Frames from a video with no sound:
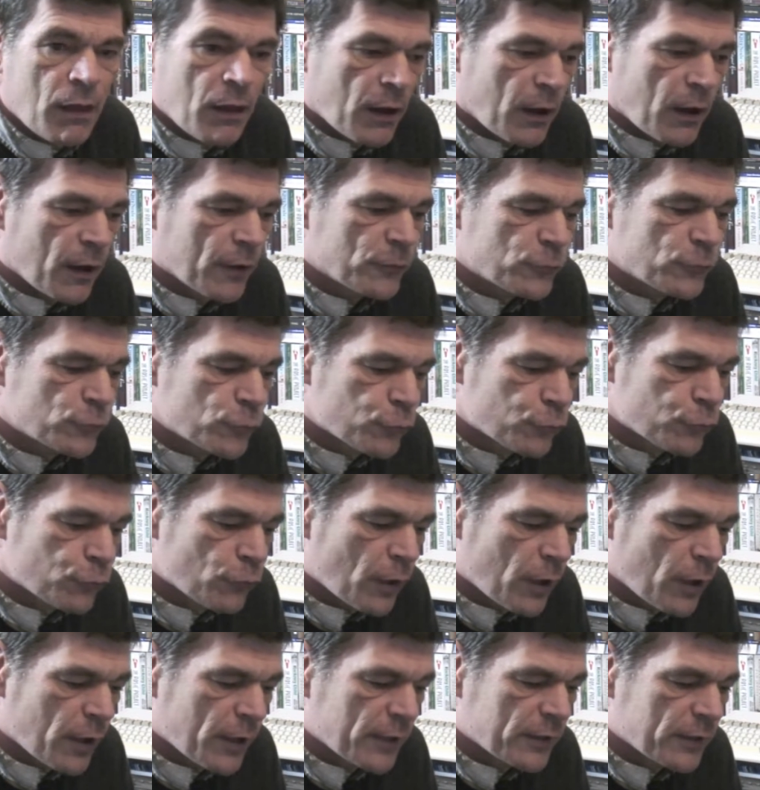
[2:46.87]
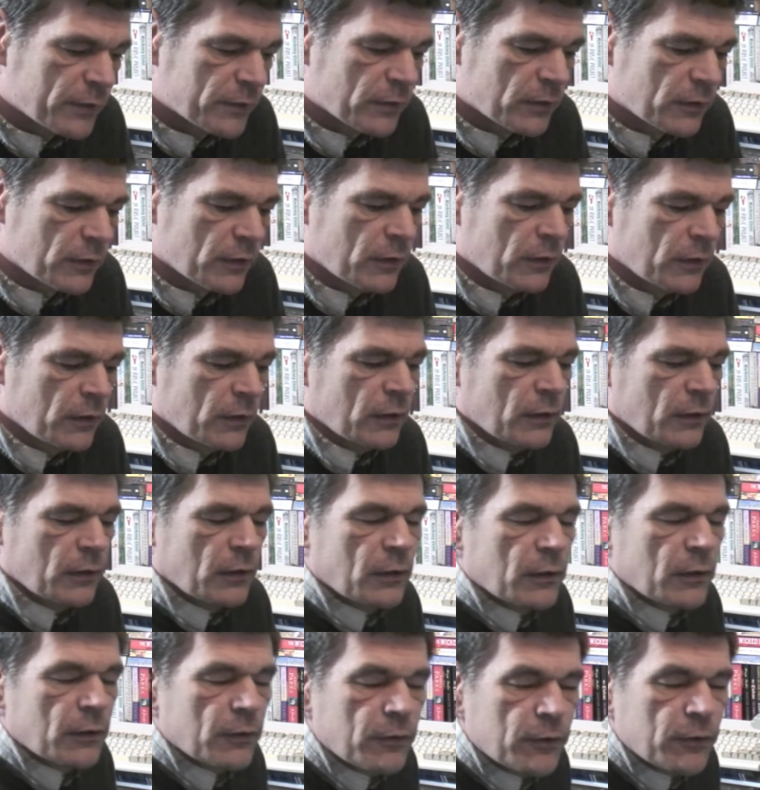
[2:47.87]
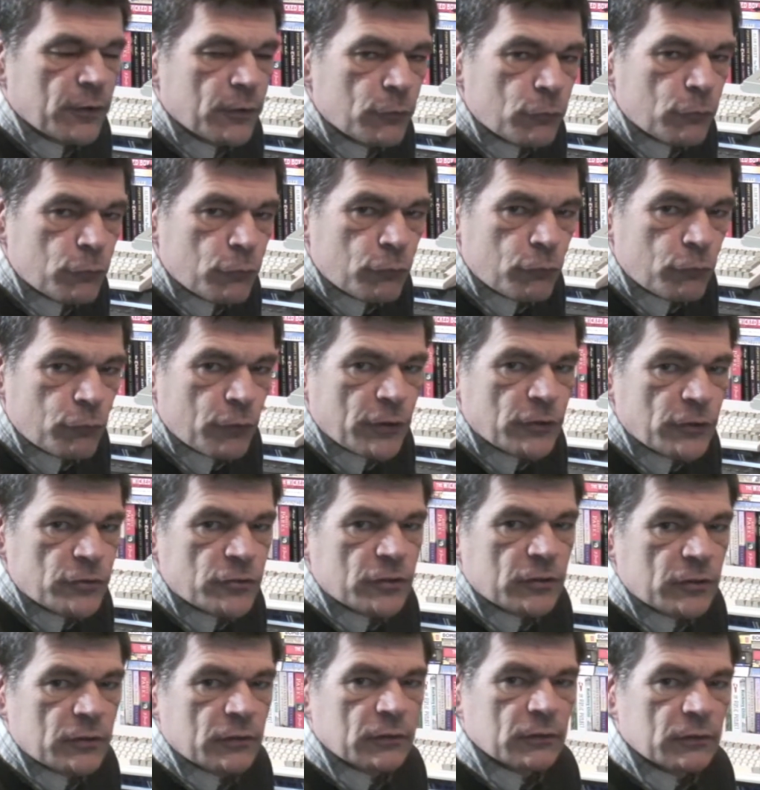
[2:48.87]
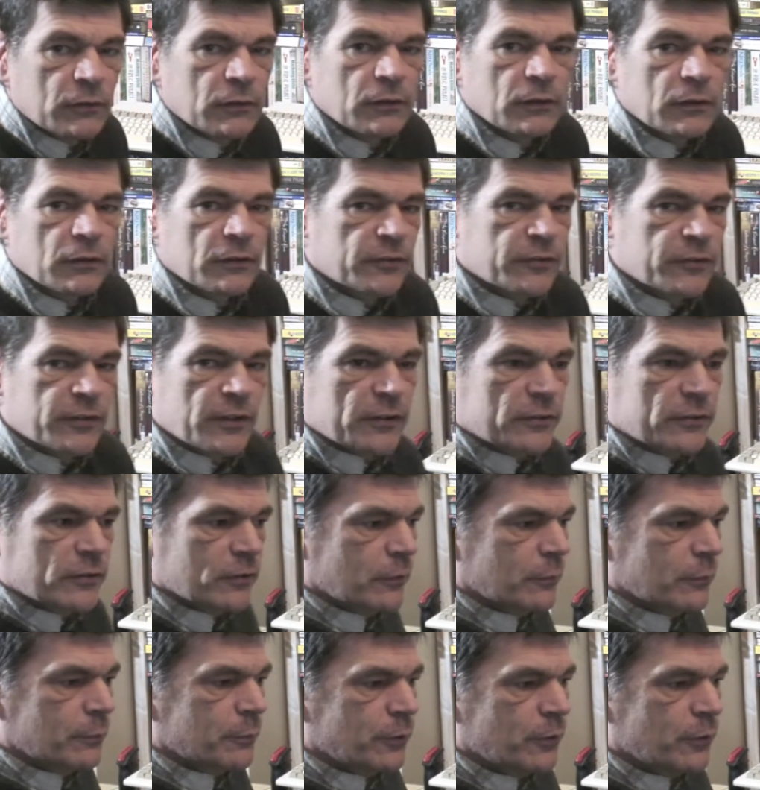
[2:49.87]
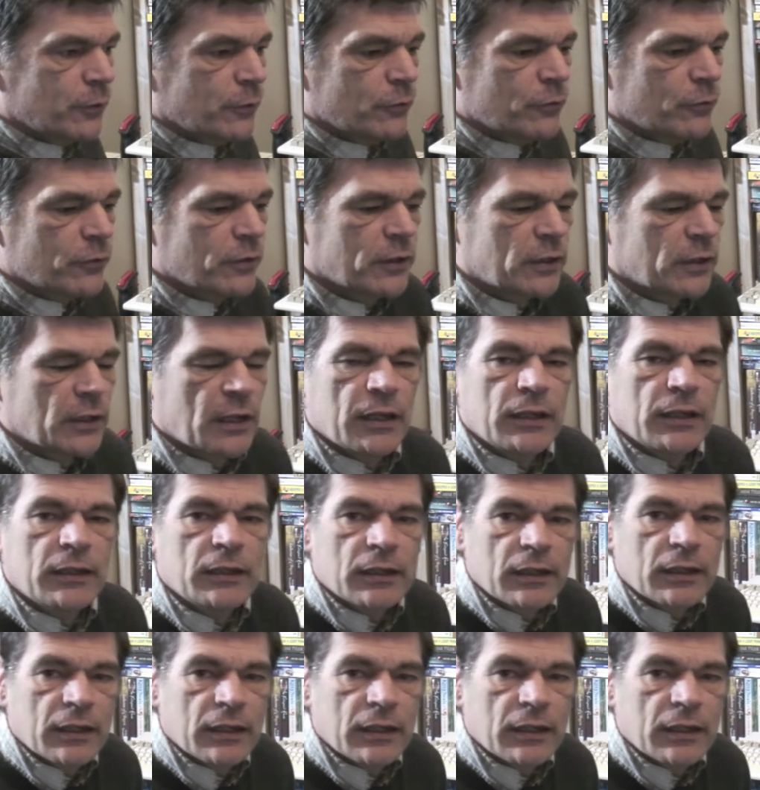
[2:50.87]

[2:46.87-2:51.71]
I tried the original setup using a